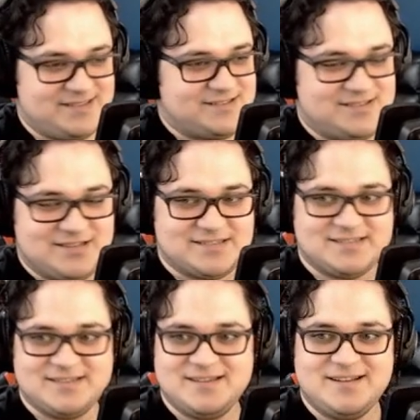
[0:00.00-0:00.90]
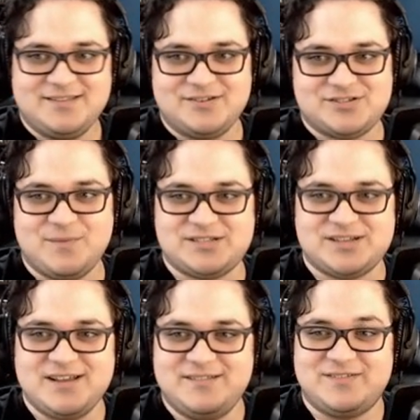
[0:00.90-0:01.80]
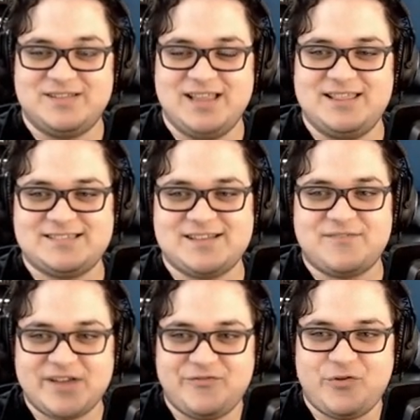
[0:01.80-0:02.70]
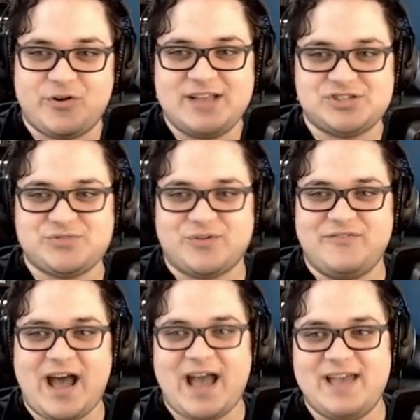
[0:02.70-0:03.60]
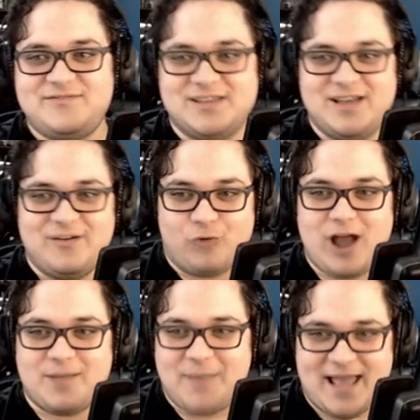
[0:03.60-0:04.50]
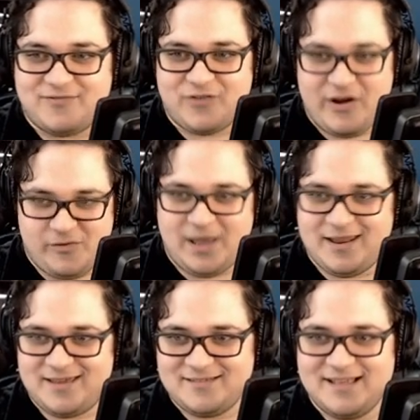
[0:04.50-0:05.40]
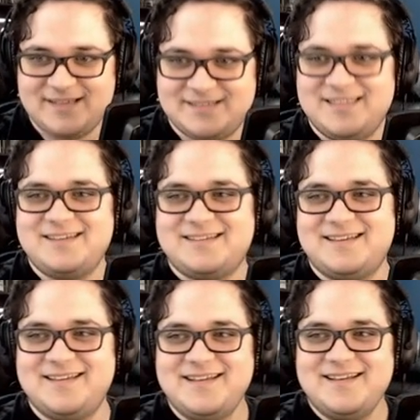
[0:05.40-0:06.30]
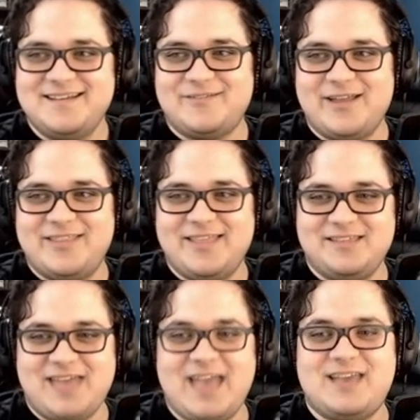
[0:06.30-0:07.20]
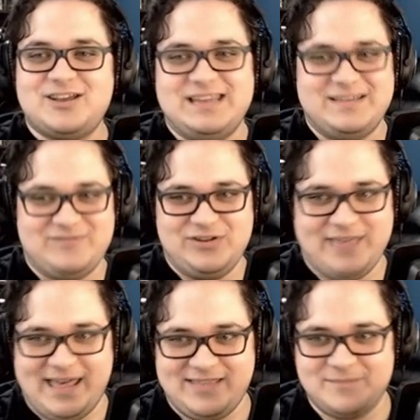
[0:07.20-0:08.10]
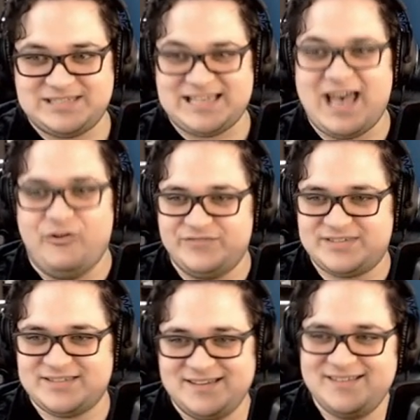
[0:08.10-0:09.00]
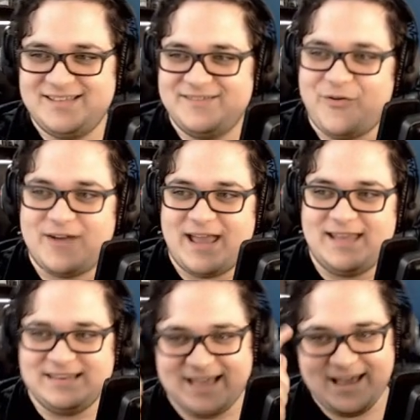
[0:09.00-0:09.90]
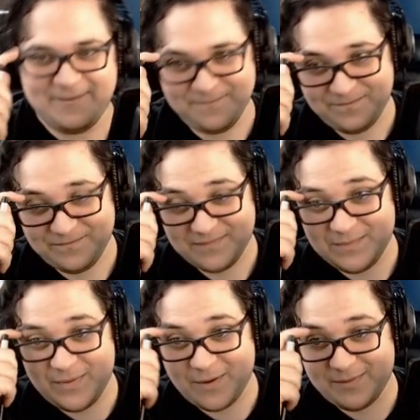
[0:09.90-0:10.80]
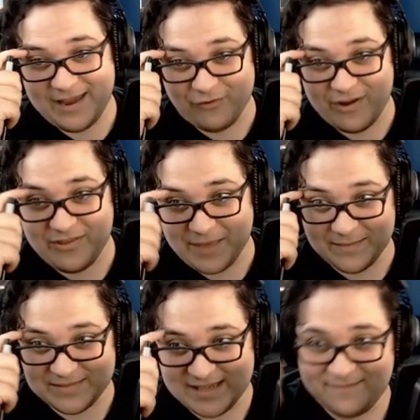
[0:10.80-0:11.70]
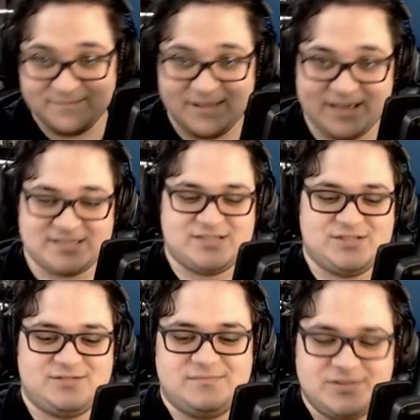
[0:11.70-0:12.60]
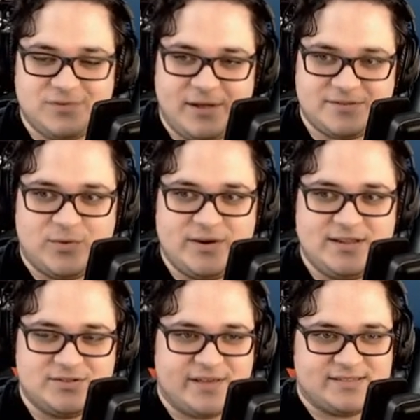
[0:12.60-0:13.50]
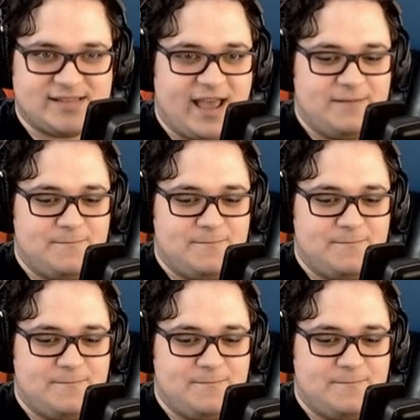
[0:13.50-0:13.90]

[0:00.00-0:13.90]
Jesus. There's so much. Let, let's not forget Fortnite just revived Rock Band for everybody. Like, like yeah. right. They, they couldn't even do that themselves. Fortnite did that. People are playing rhythm games again. Like it's uh, twenty, two thousand nine.